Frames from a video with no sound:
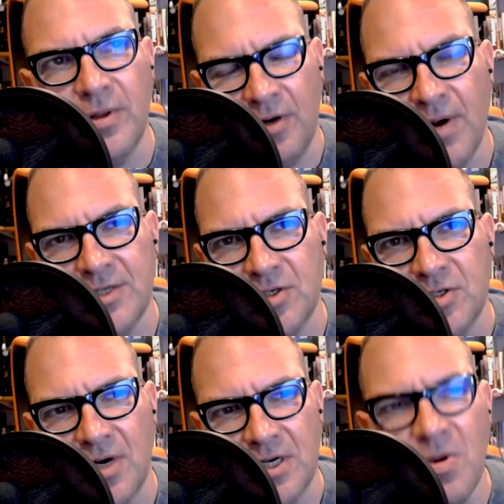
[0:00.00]
when the crisis
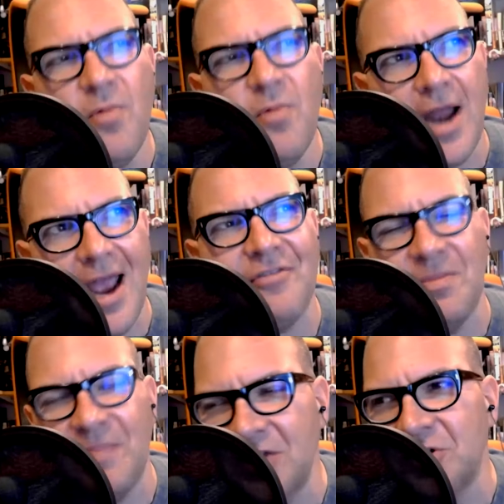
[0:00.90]
strikes we want to have the
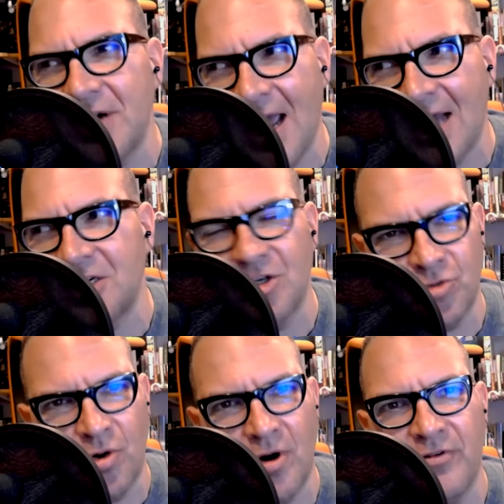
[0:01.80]
patriot act in a
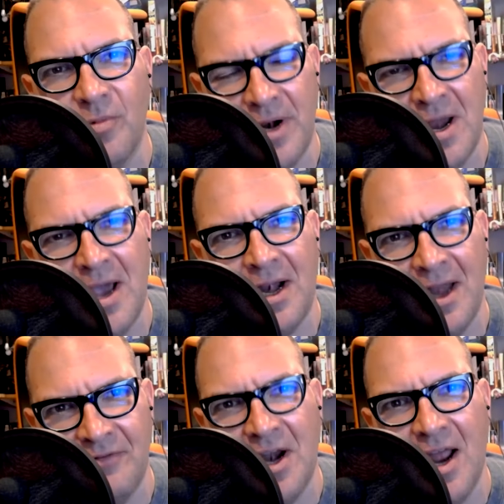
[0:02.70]
drawer for when
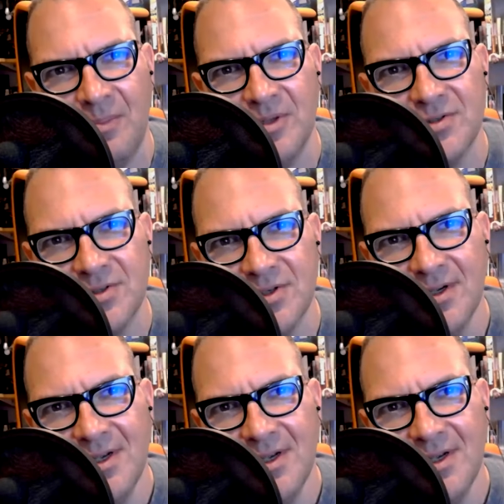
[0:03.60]
9-11 happens